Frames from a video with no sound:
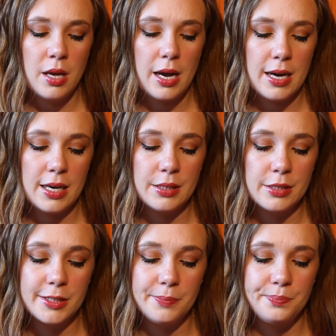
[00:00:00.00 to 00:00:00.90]

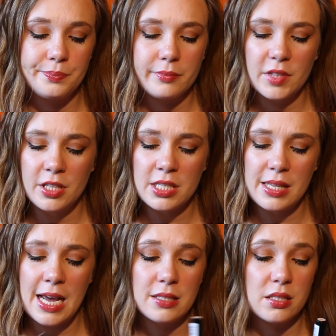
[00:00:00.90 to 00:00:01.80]
And this
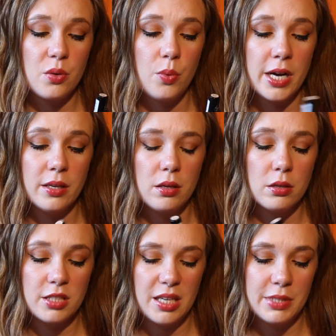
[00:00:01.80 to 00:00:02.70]
lasts quite a long
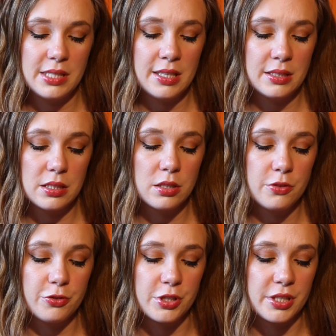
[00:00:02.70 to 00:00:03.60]
time. It says it's good
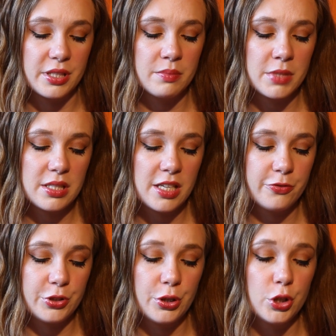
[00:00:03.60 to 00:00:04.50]
for 6 months
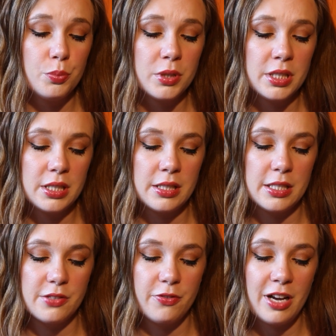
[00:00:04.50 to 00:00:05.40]
after you open it, and
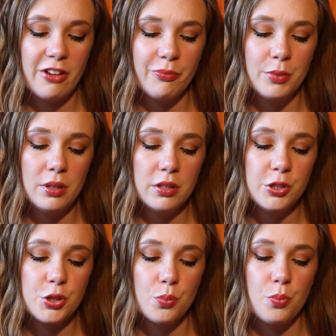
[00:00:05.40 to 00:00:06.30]
has 5
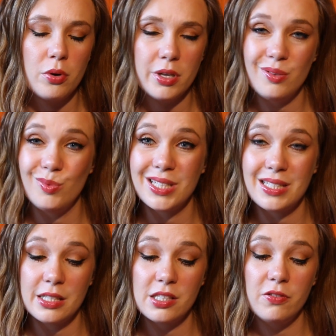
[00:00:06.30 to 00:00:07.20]
milliliters or
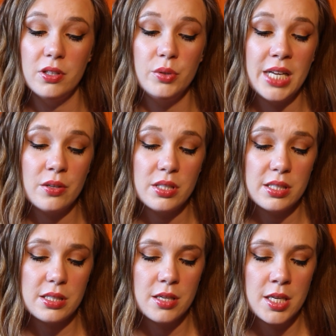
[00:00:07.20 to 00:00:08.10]
0.16 fluid
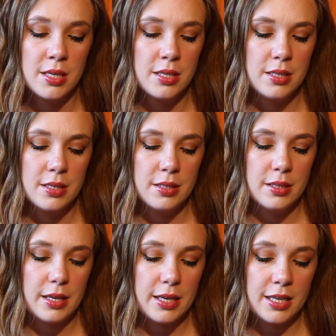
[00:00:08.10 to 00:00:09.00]
ounces.
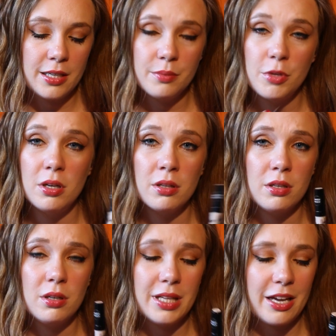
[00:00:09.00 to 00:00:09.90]
And all in
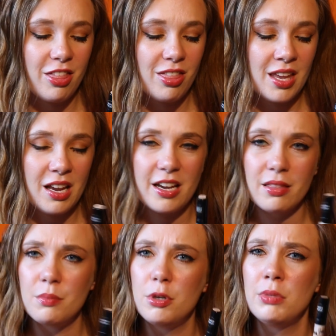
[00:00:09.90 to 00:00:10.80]
all, I think at
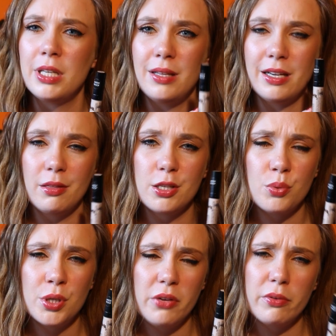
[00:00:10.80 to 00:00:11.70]
the moment I like this
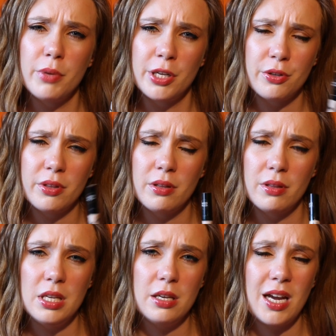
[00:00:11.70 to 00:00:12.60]
one even better than
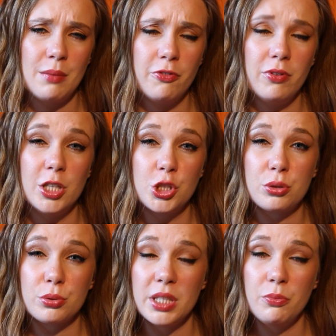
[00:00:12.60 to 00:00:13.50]
the Camouflage
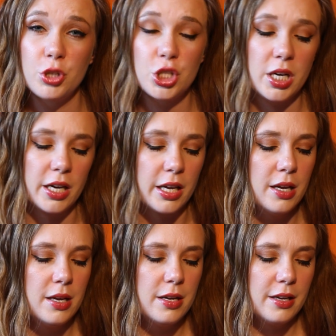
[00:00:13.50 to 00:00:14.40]
Cream, which I
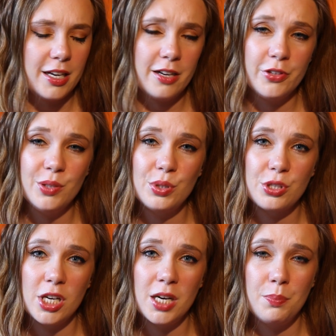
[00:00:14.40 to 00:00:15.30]
have used
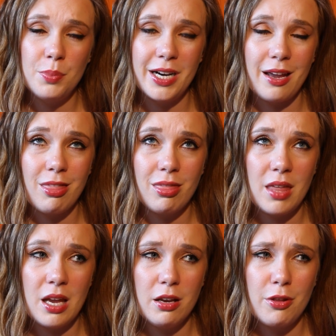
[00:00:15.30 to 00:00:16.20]
up I
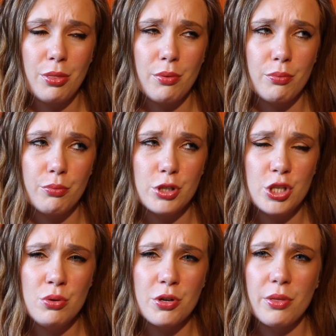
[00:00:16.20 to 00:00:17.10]
think
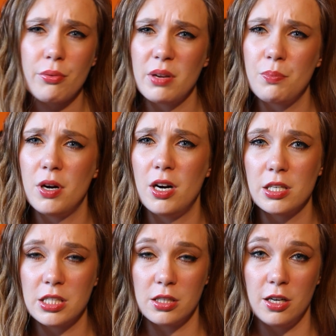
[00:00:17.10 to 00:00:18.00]
2 or 3
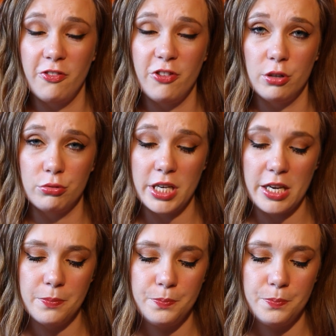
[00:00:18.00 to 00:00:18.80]
pots of already.